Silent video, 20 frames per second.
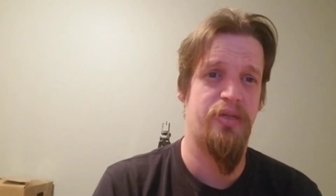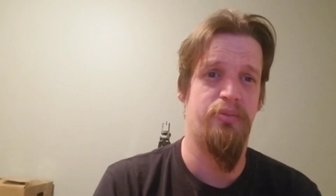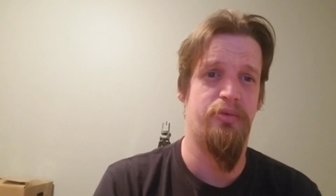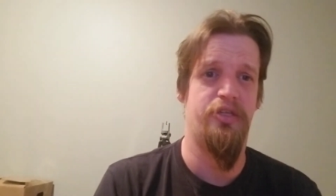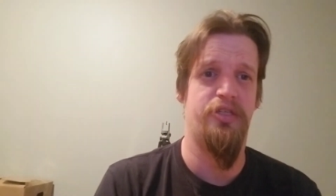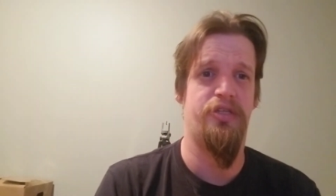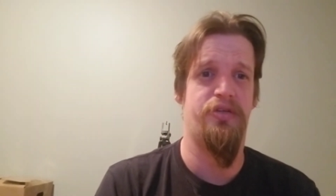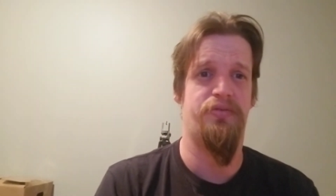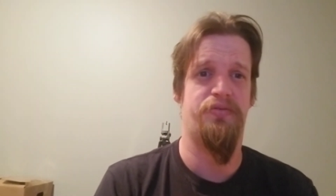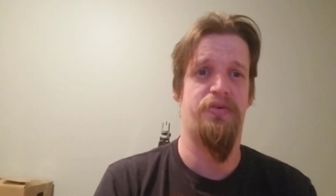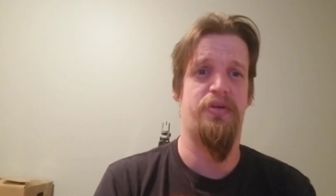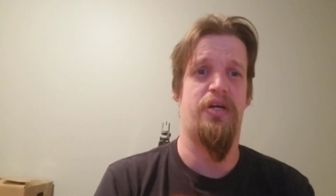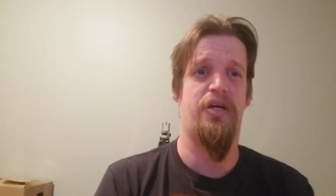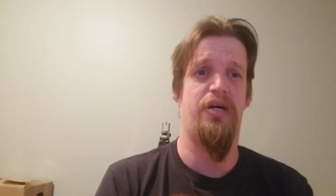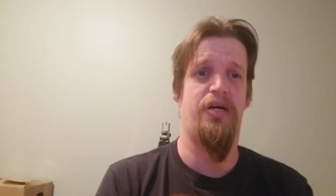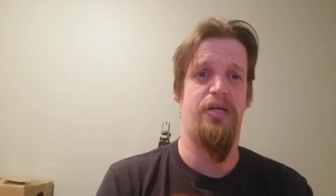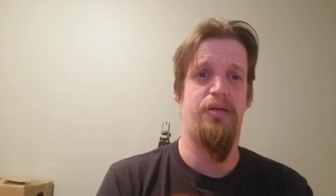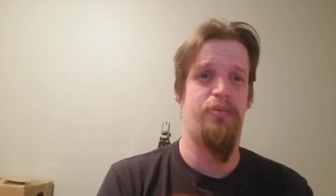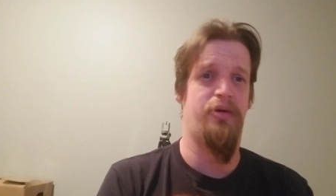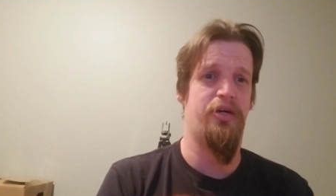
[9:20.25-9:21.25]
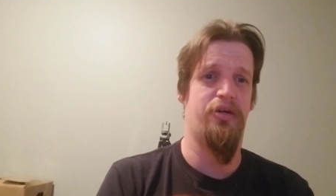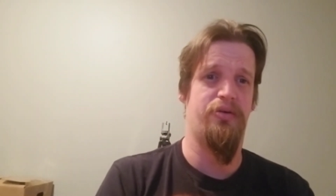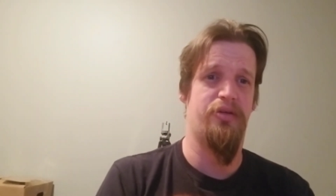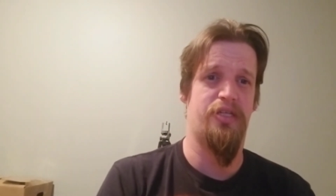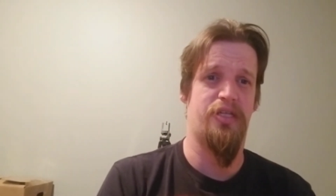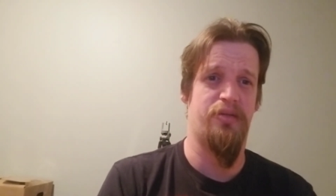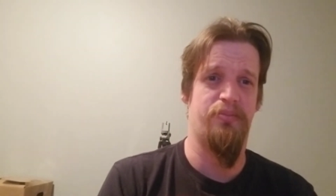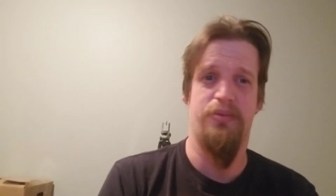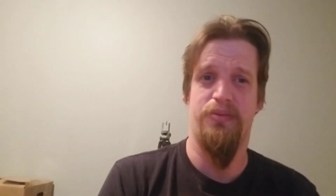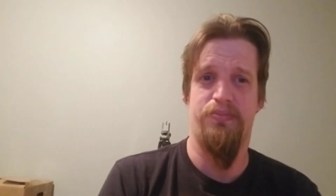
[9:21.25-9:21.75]
reason you forgot about it,
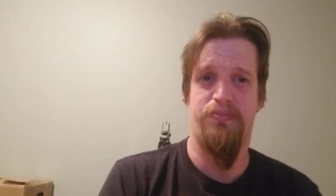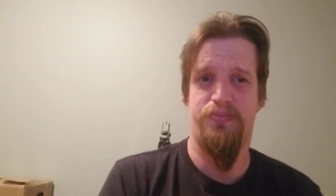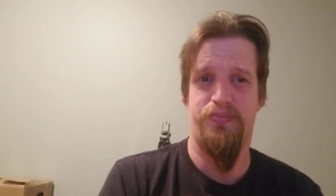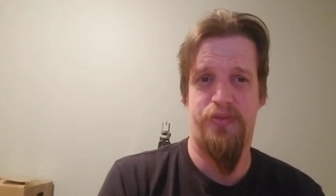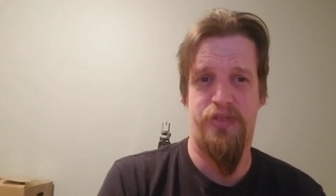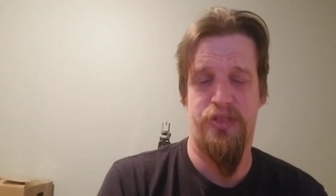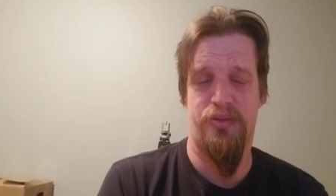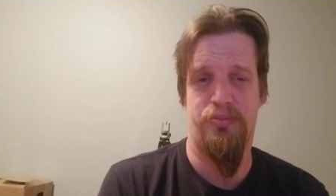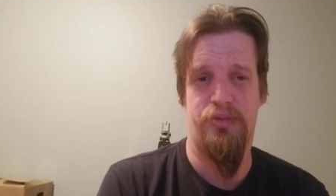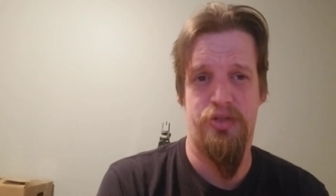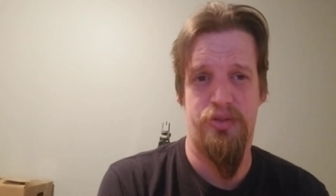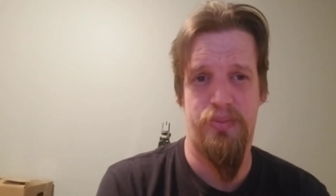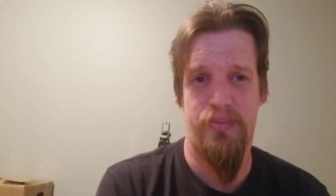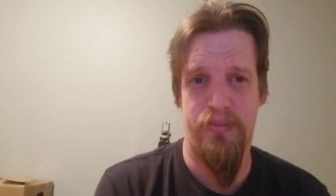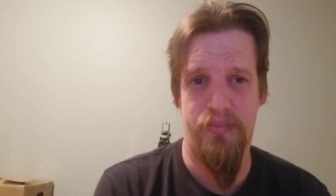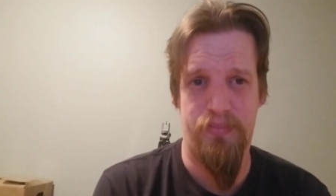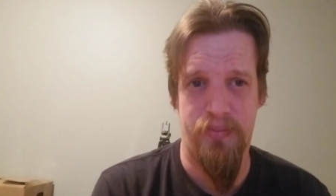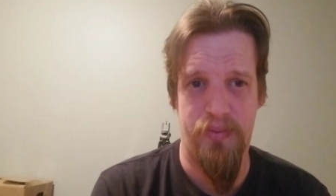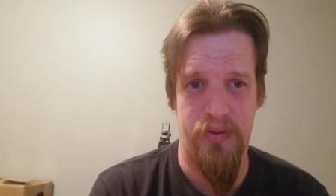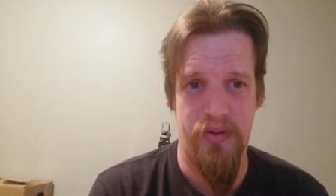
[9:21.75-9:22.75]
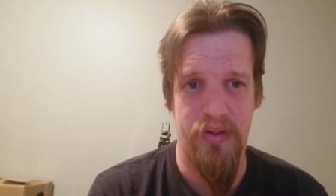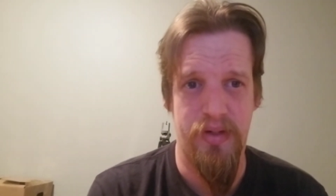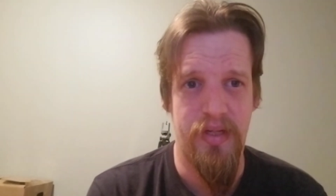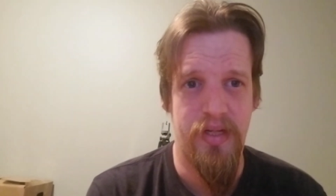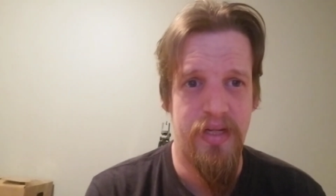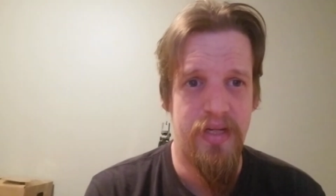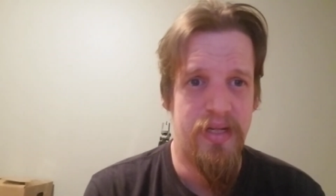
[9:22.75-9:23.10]
which I'm sure most people